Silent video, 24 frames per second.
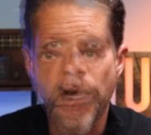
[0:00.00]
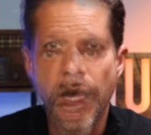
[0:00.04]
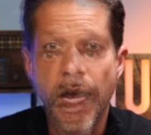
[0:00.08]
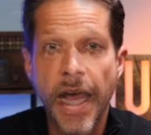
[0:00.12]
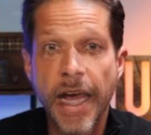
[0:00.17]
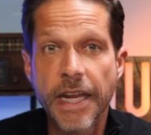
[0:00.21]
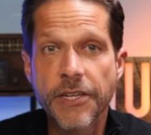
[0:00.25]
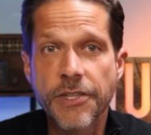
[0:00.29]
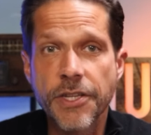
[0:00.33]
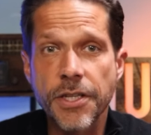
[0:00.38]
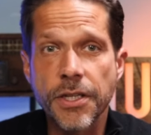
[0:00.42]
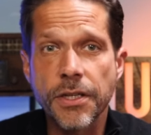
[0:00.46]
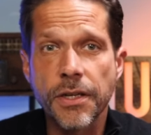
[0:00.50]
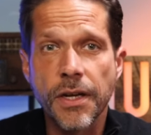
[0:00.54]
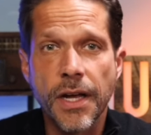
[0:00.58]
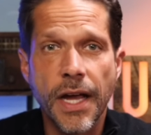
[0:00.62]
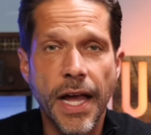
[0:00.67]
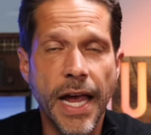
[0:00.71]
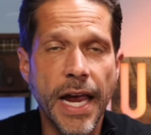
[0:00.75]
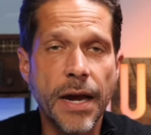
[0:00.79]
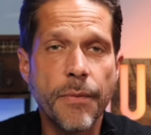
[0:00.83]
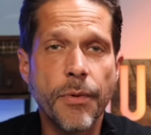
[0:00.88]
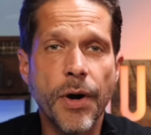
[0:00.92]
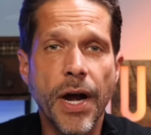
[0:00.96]
Enter
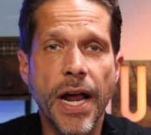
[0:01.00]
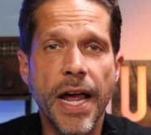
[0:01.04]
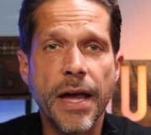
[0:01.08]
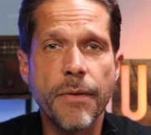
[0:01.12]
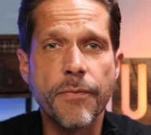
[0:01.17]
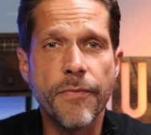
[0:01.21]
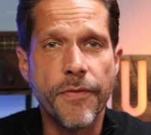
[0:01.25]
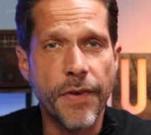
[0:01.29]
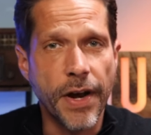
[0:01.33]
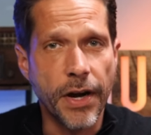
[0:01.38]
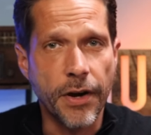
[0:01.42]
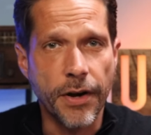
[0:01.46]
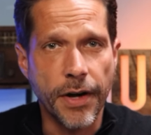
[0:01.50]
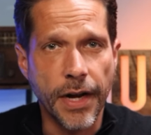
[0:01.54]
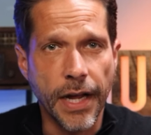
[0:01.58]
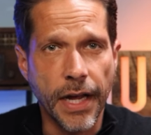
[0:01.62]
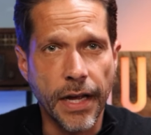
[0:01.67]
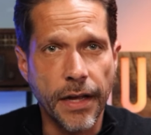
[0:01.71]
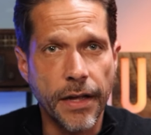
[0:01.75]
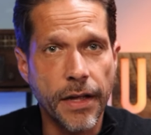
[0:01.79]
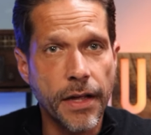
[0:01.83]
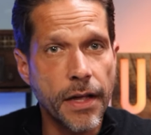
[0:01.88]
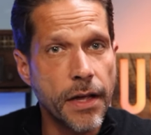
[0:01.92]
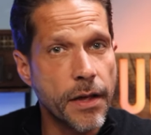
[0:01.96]
Abraham
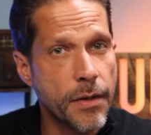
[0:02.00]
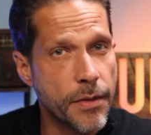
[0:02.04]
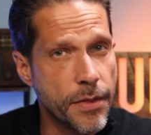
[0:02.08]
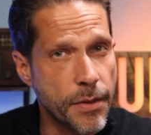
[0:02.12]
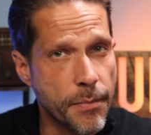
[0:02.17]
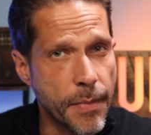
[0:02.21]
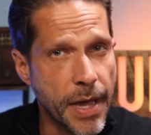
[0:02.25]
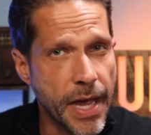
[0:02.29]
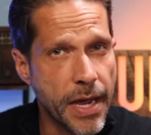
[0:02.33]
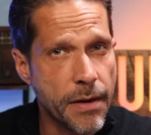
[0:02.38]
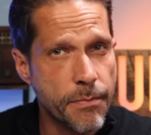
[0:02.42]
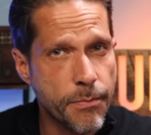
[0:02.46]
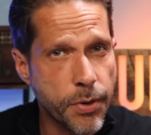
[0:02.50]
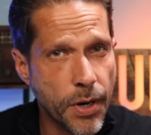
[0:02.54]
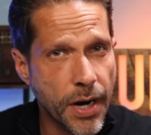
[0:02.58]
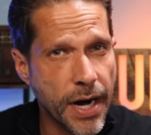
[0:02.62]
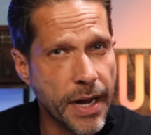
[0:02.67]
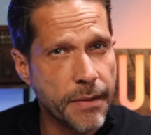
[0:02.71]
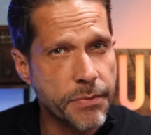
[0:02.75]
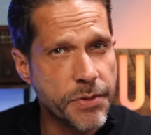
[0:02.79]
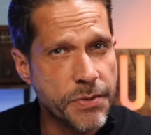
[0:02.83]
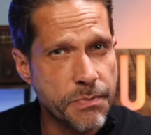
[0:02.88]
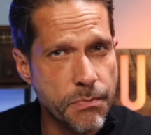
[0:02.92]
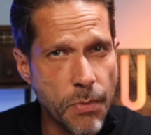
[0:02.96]
Vereide, the man
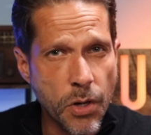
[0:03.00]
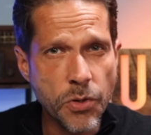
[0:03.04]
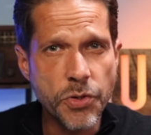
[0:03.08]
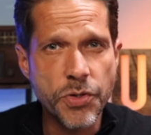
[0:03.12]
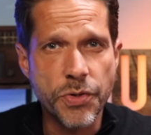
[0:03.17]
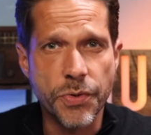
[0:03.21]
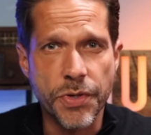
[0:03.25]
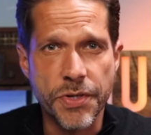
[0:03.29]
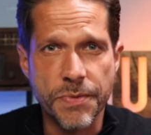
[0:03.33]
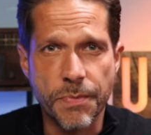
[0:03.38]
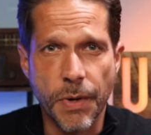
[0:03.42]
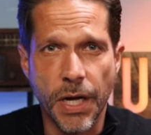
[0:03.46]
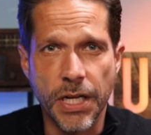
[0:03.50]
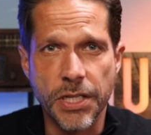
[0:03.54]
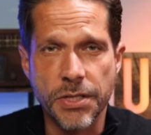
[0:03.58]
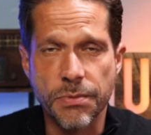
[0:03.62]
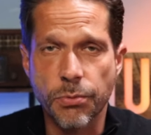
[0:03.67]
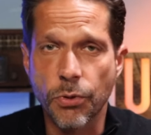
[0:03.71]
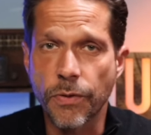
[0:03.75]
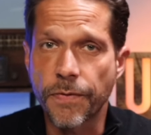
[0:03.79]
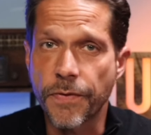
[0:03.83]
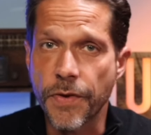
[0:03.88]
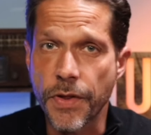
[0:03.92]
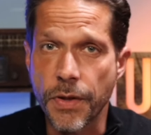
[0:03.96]
perhaps most
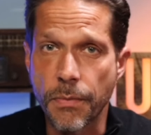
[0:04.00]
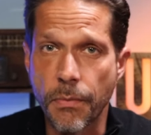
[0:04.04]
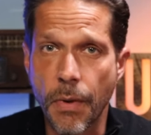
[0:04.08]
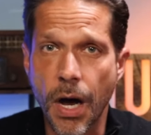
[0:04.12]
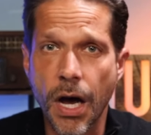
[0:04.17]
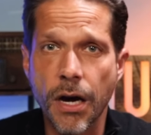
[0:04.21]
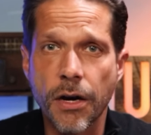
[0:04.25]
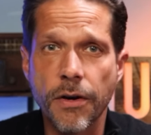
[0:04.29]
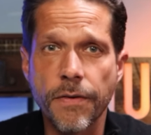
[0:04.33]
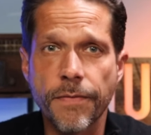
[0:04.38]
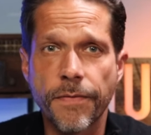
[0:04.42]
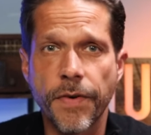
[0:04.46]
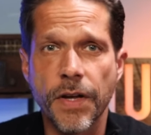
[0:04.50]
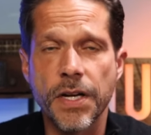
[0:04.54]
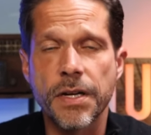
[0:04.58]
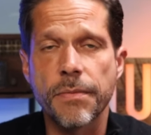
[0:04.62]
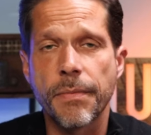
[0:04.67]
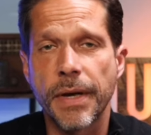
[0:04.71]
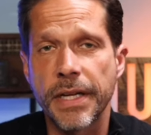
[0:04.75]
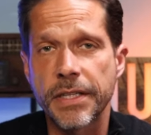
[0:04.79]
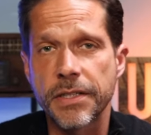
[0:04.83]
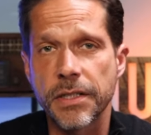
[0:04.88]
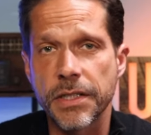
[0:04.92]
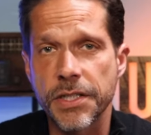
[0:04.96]
responsible for the modern
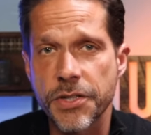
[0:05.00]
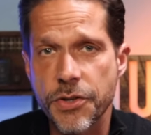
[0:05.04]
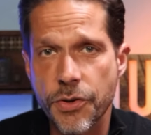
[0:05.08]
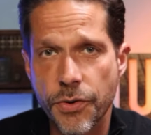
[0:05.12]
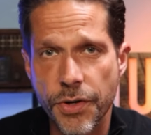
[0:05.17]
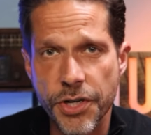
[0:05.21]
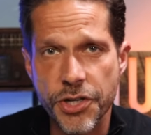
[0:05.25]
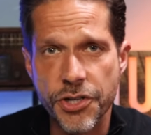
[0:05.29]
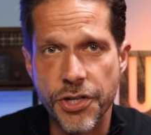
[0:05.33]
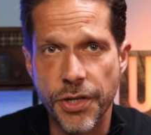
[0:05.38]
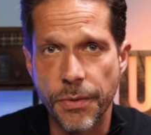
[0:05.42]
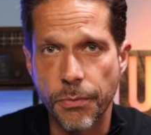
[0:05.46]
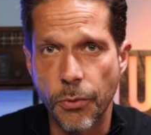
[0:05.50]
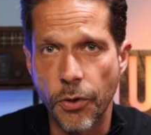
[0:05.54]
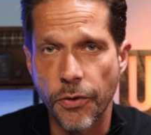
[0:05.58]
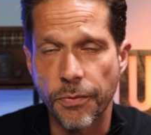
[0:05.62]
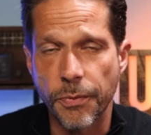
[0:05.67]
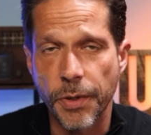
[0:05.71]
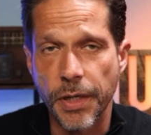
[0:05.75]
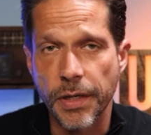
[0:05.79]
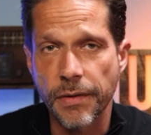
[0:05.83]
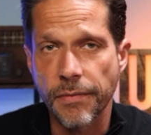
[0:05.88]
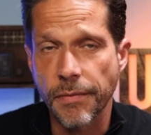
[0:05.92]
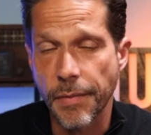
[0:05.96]
fundamentalist Christian
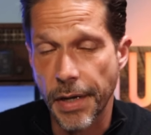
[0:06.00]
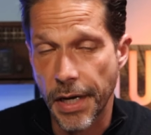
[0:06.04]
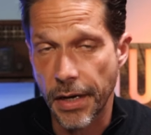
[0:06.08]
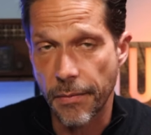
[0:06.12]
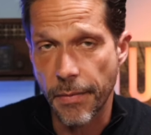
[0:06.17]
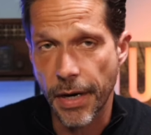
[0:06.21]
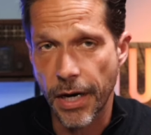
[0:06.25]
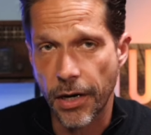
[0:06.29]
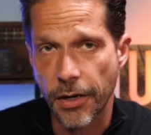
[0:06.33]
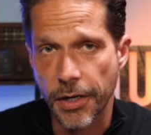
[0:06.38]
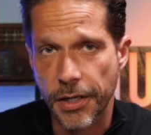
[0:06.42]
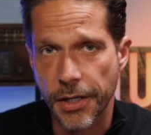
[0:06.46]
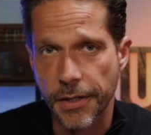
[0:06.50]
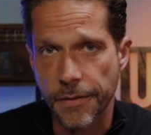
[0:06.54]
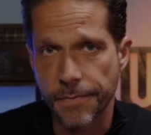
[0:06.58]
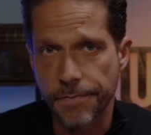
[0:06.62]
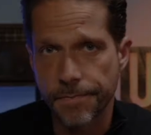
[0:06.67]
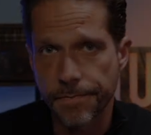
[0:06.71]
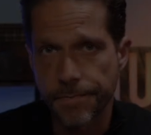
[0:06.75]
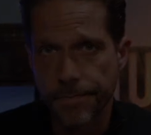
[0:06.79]
movement in America.